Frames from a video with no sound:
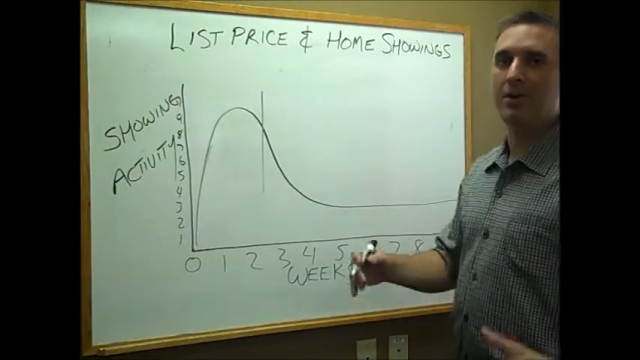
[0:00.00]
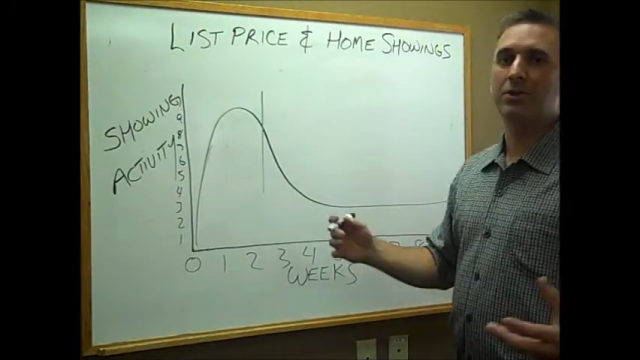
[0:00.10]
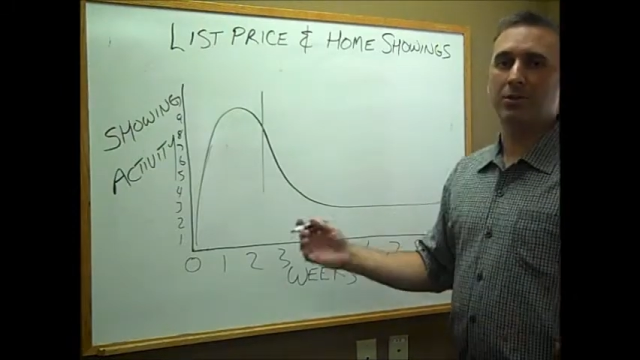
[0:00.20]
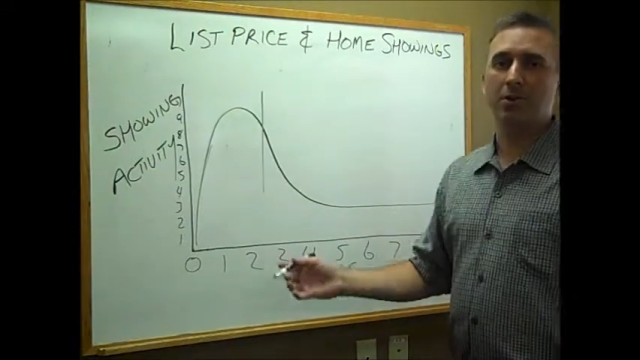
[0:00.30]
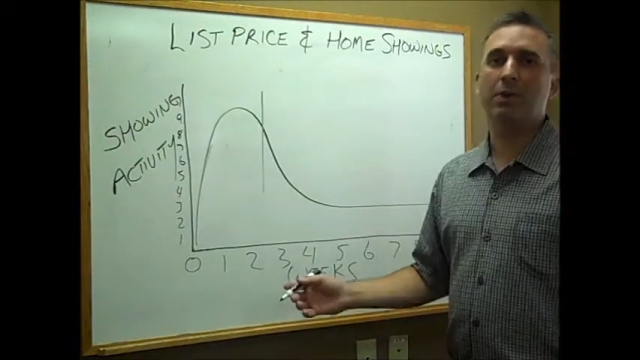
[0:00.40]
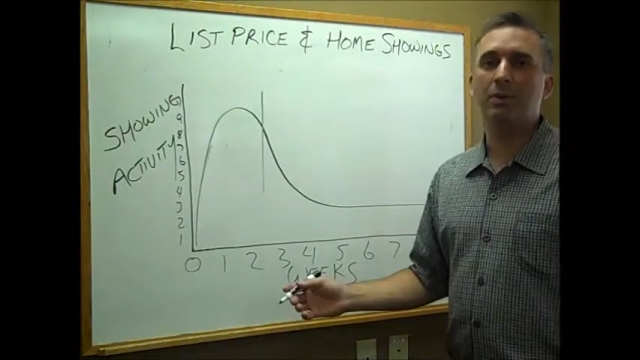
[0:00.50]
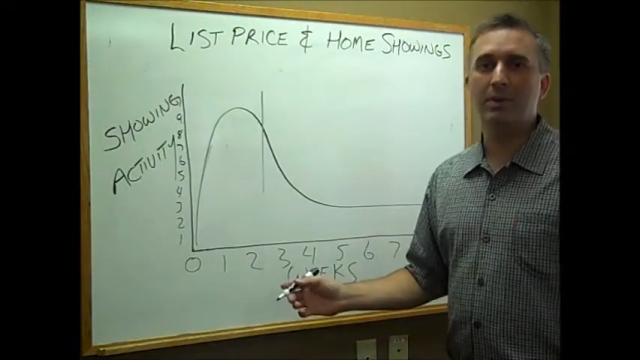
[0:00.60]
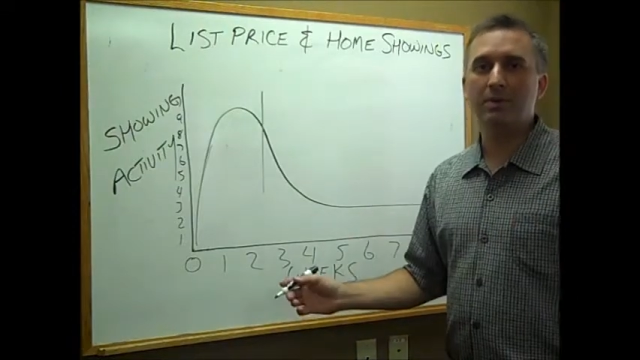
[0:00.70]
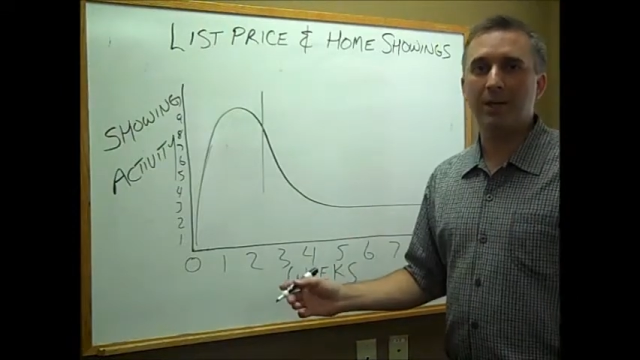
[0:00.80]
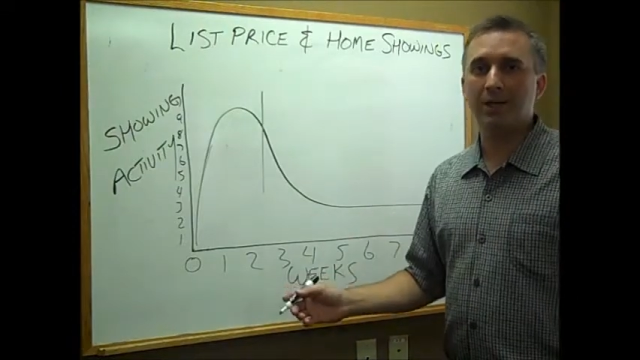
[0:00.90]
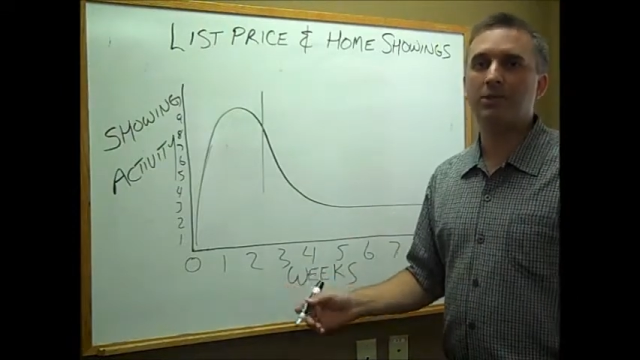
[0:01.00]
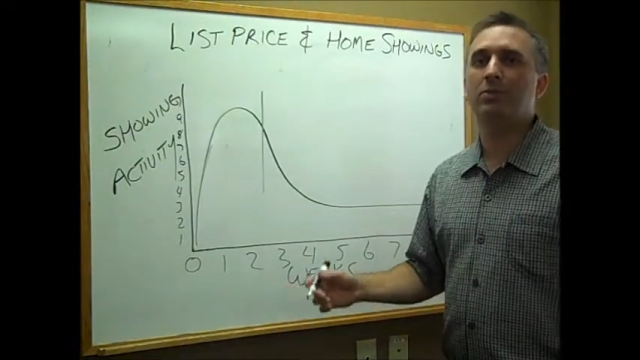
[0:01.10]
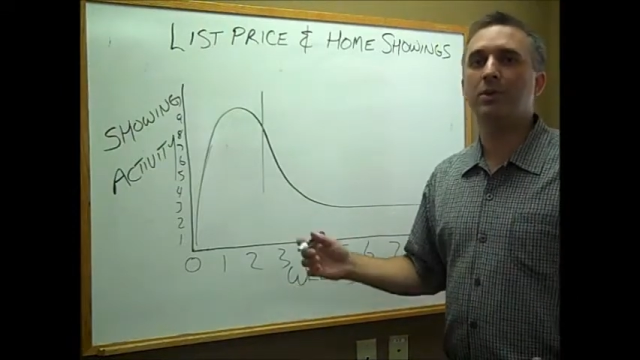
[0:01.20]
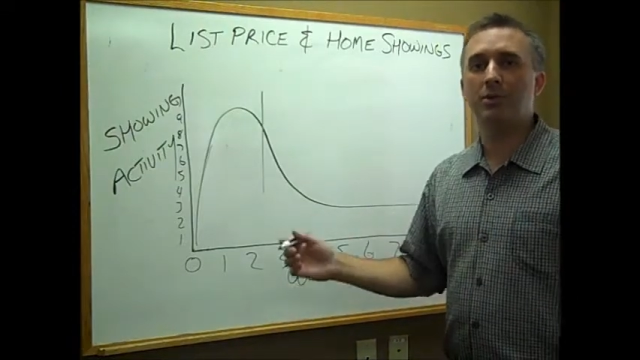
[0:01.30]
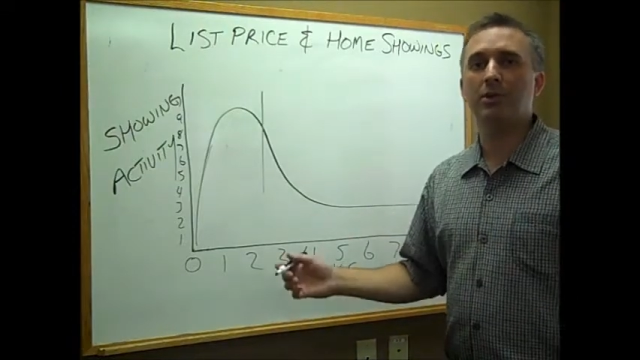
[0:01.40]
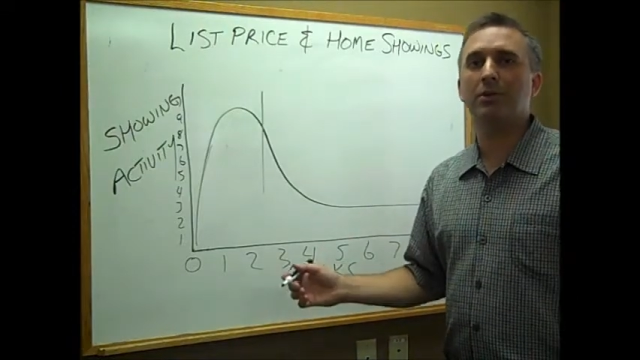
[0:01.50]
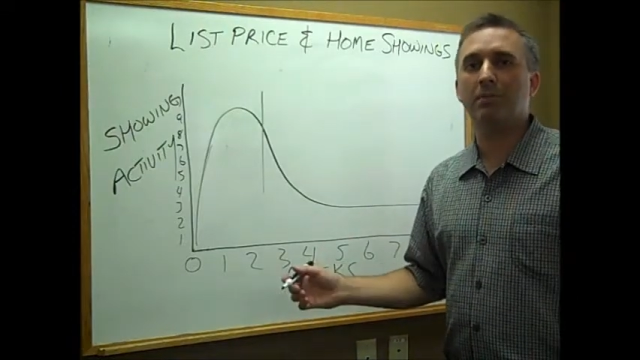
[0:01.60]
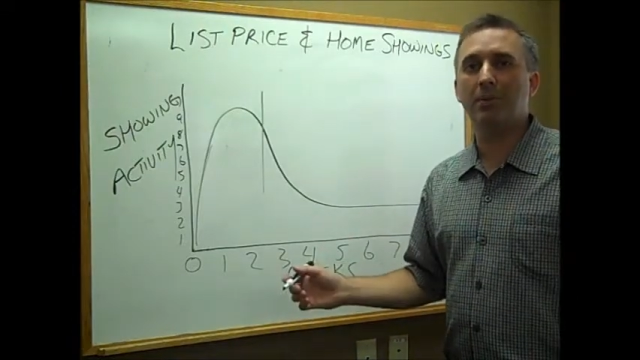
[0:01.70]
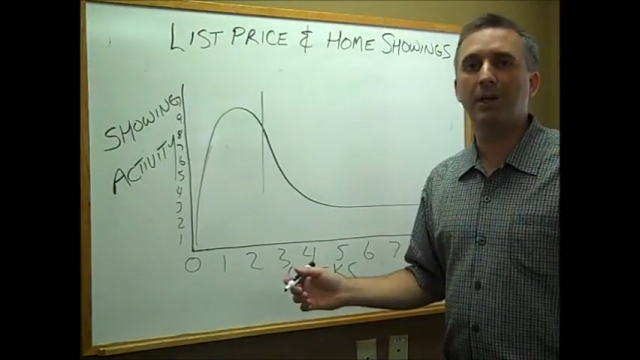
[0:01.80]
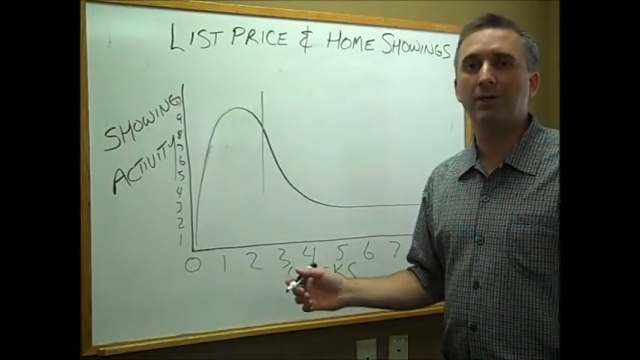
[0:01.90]
So what do we do next? We do a little
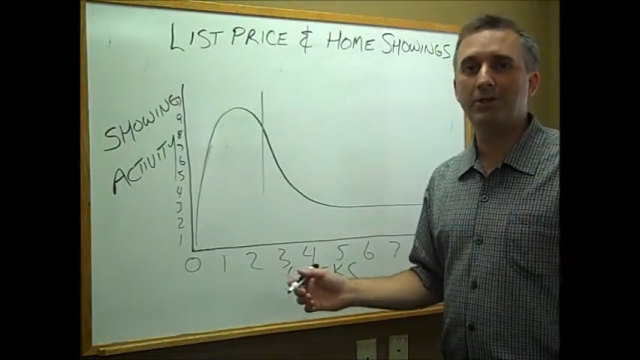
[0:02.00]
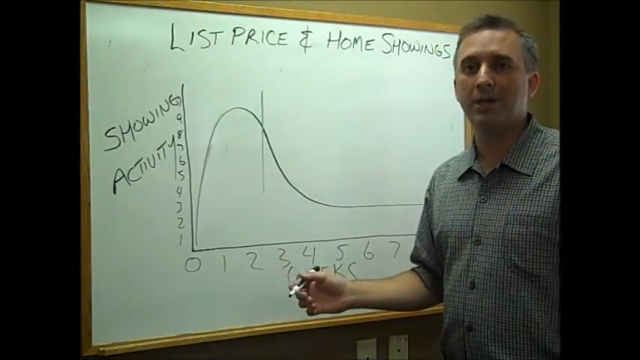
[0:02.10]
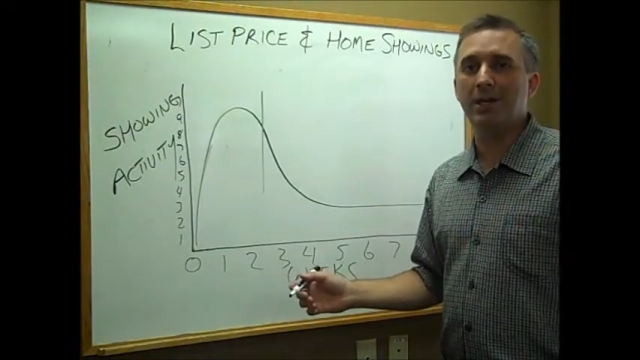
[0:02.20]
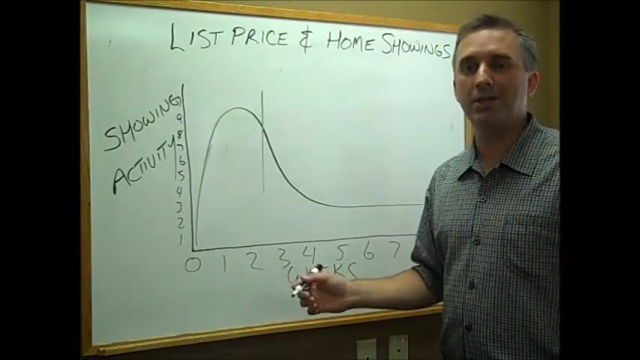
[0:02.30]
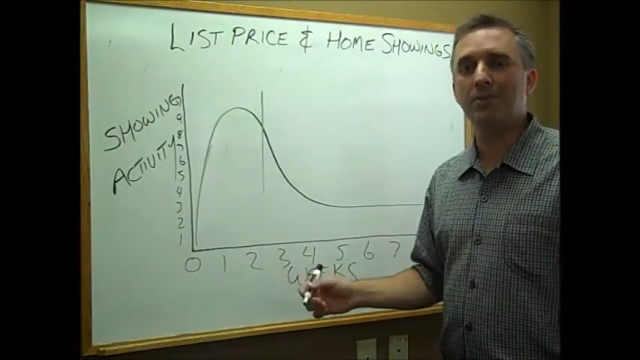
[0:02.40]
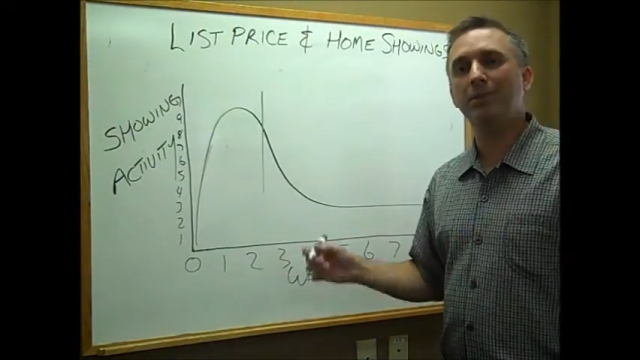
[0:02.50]
price change.